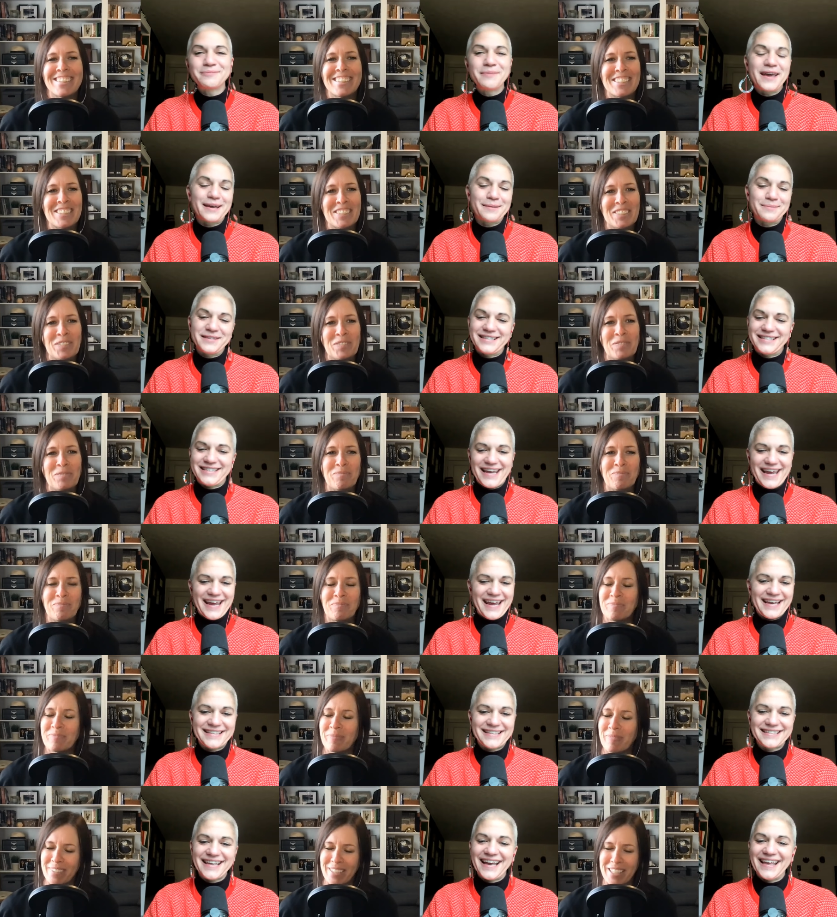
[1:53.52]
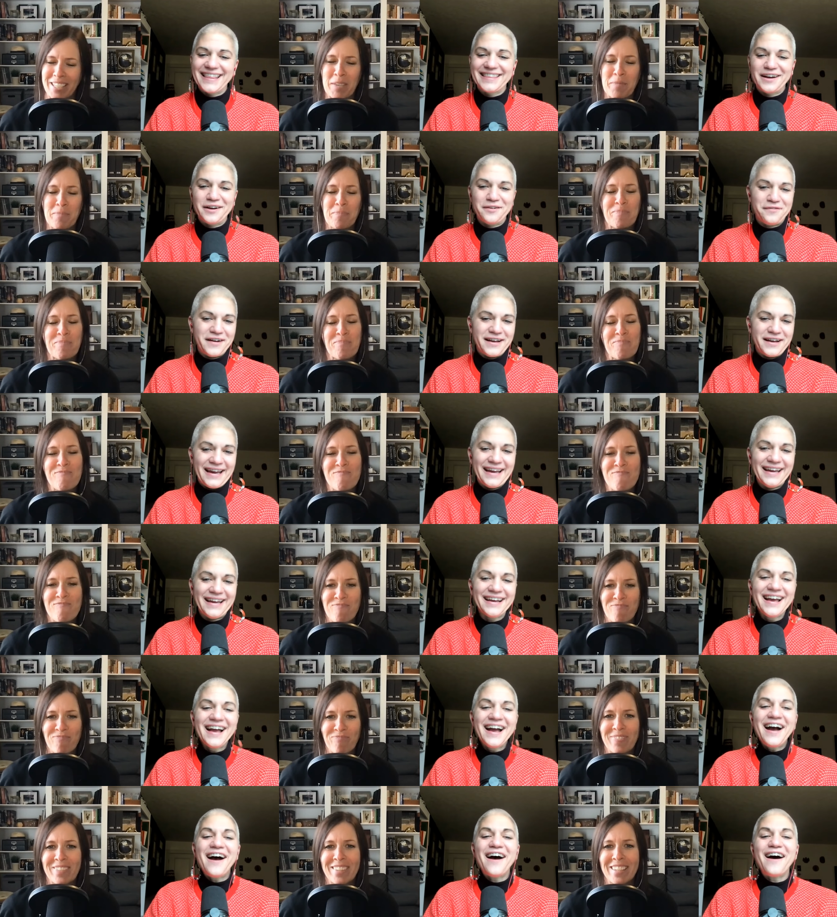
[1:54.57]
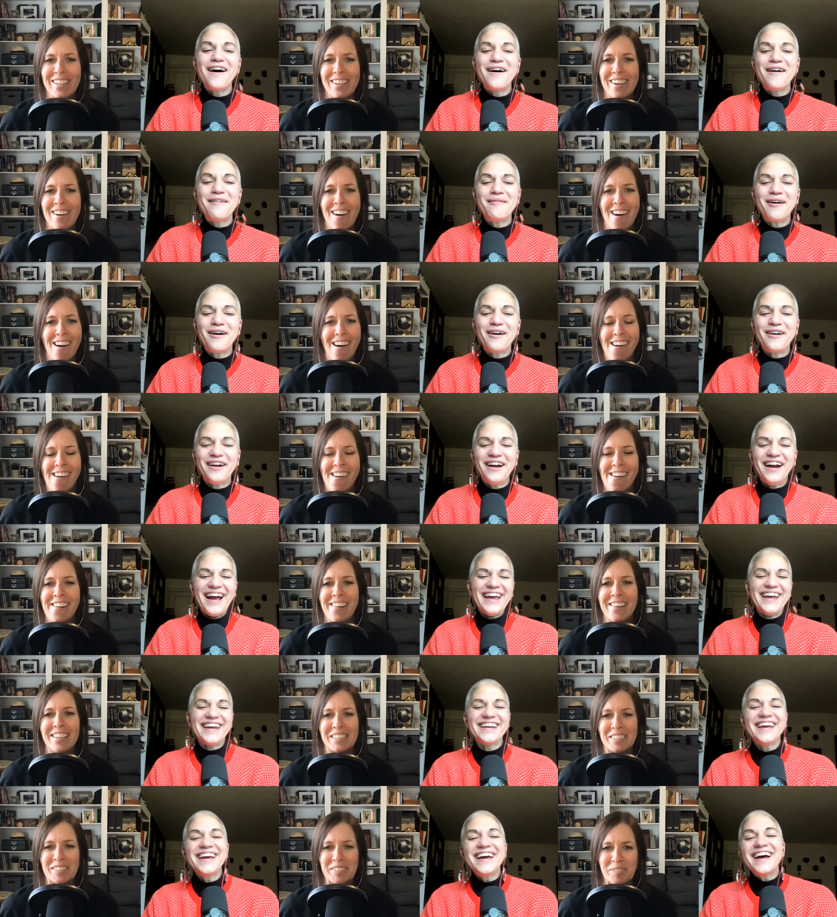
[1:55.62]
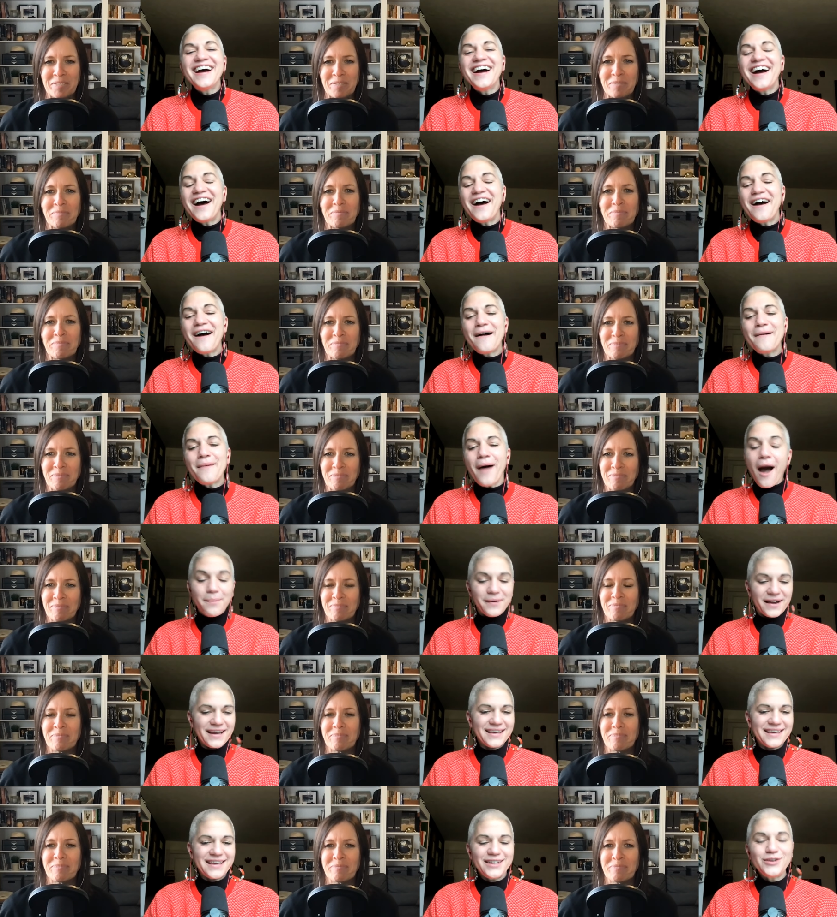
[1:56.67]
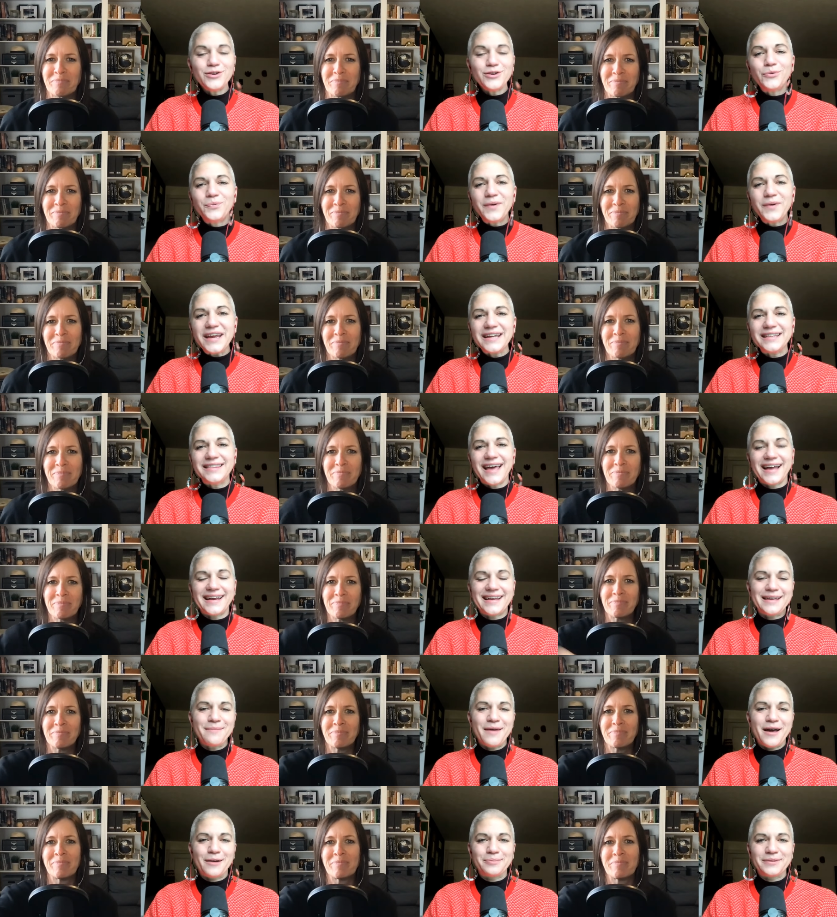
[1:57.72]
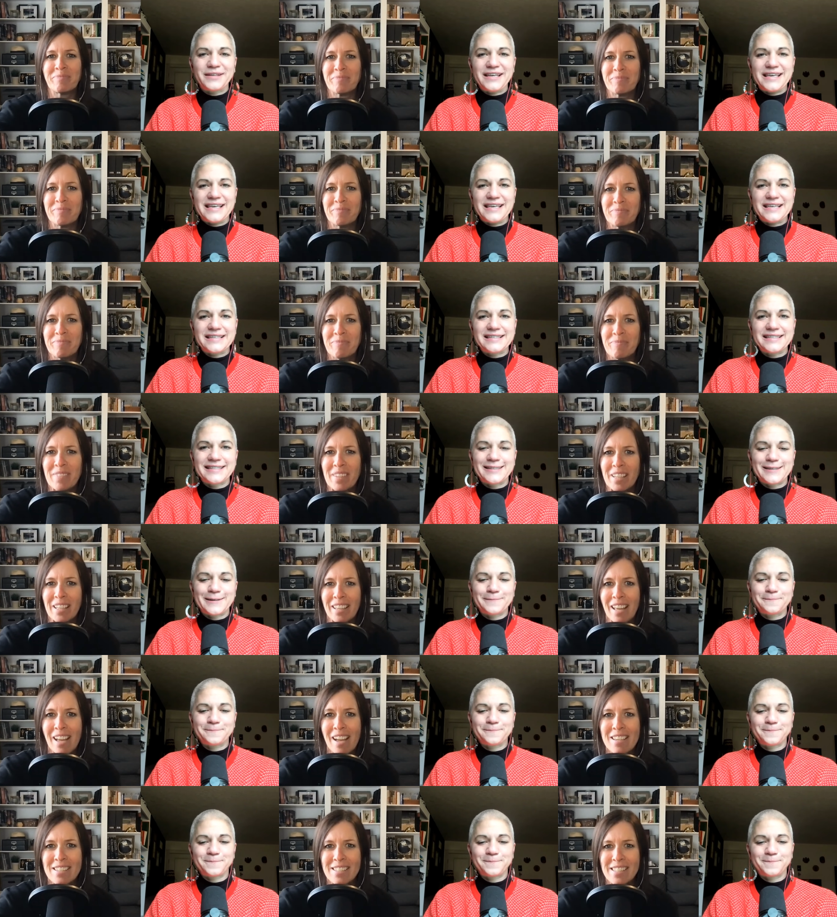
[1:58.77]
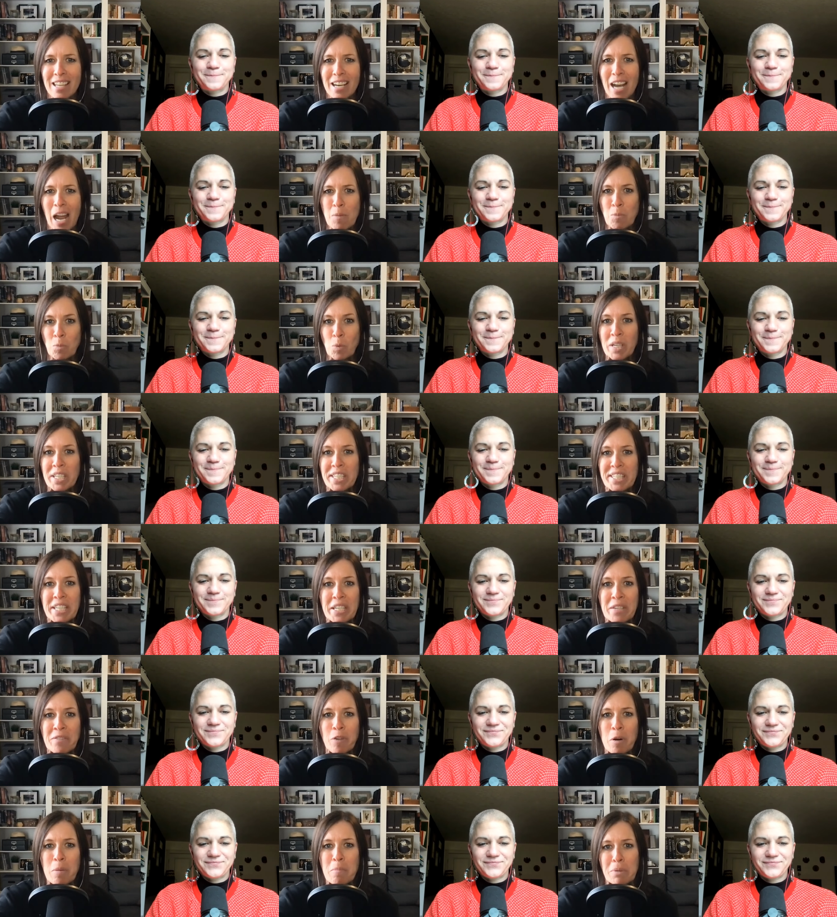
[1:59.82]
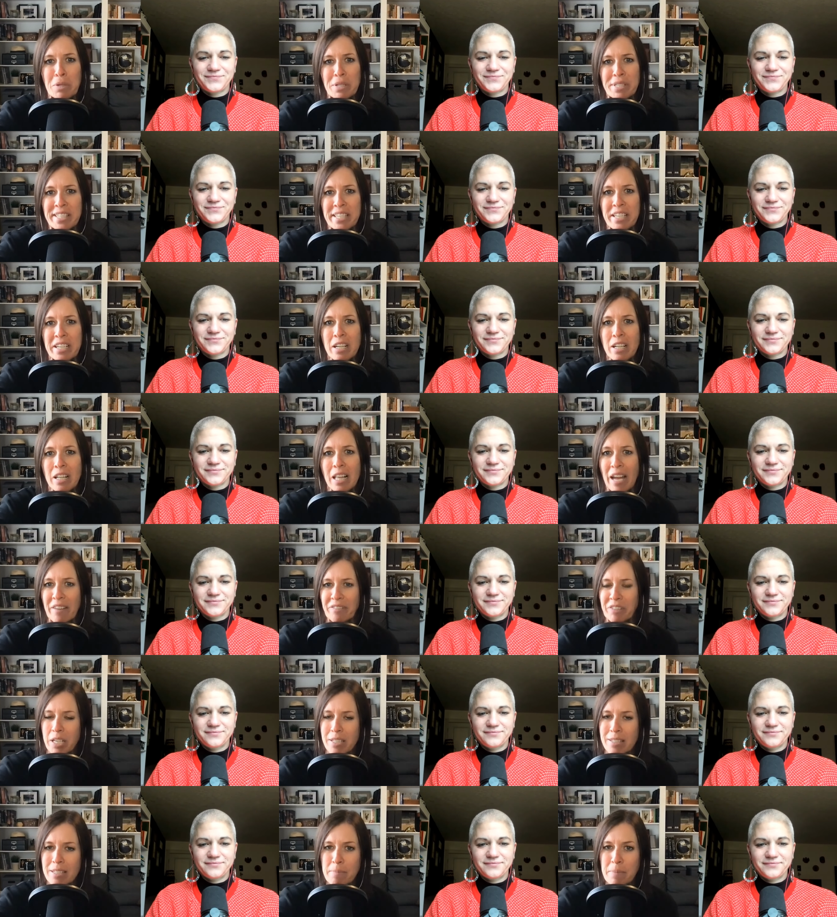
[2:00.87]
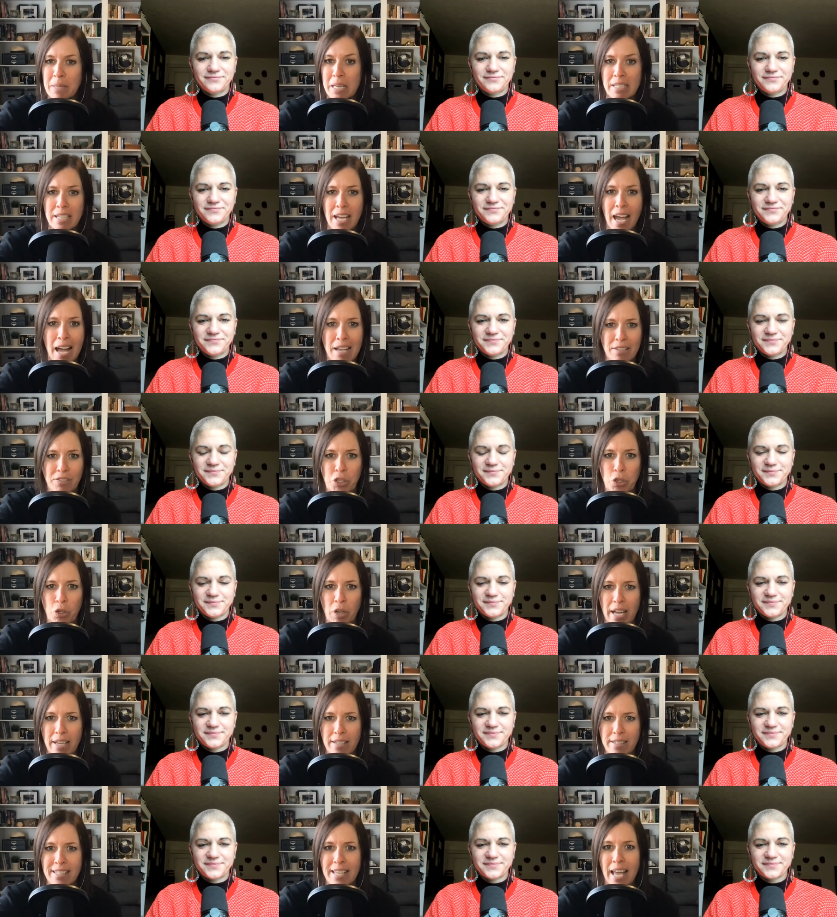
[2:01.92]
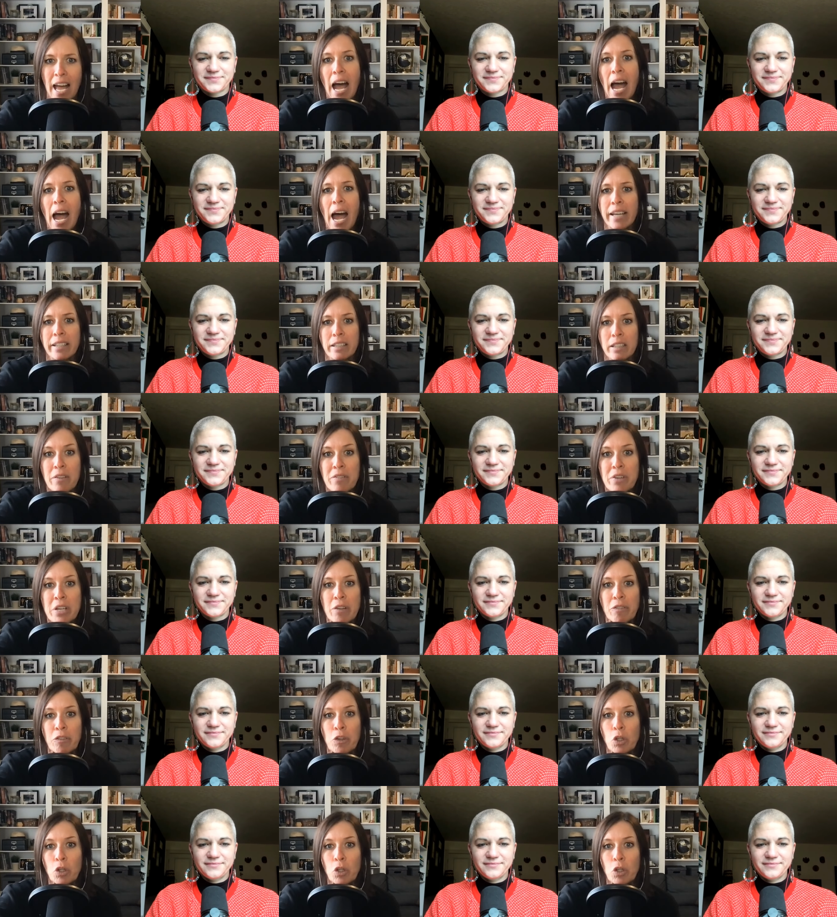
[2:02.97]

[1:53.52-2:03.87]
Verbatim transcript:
Speaker 1: make mistakes and yep. they're funny. Um, all right. Um, Aubrey, can you mm-hmm. read that email, please?
Speaker 2: Yes, yeah, I'm Wilson from Brazil. I've got something to ask you guys. I'd love it if